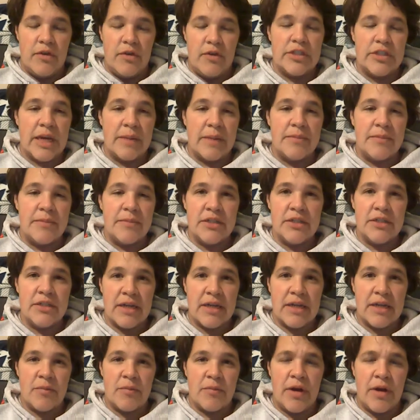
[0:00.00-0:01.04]
few chapters,
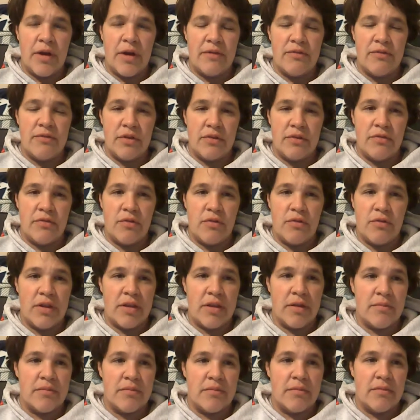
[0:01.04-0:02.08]
and I'm grateful
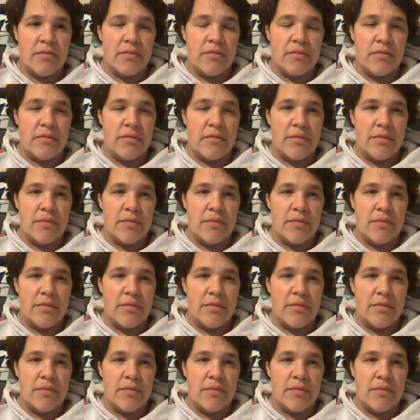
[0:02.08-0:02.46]
for them.